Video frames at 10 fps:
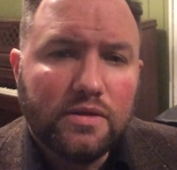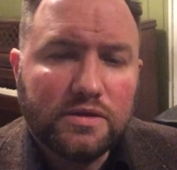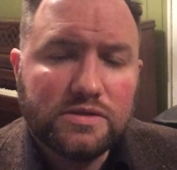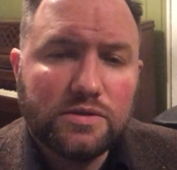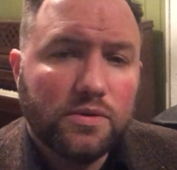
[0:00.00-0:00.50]

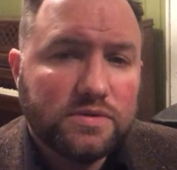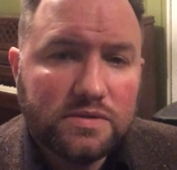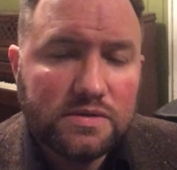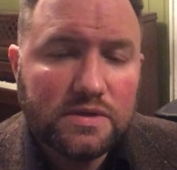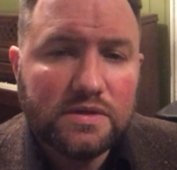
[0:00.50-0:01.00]
The
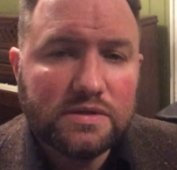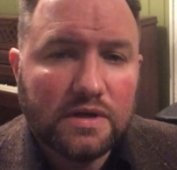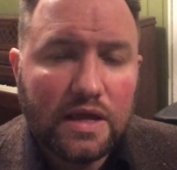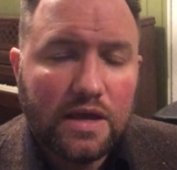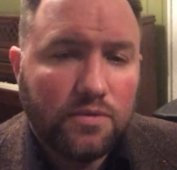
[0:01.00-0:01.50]
solstices
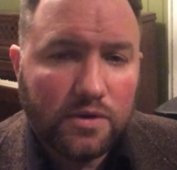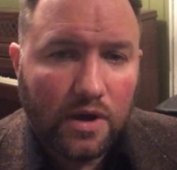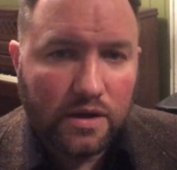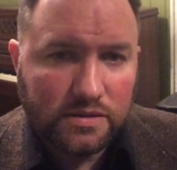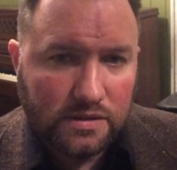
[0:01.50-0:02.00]
and
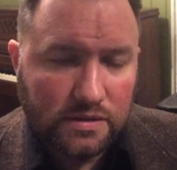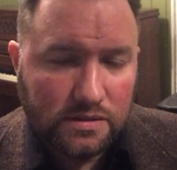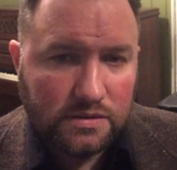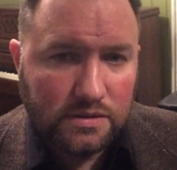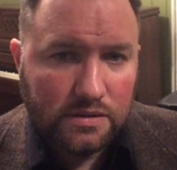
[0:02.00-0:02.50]

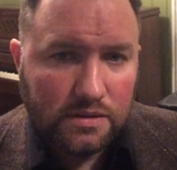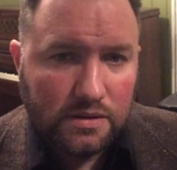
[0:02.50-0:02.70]
equinoxes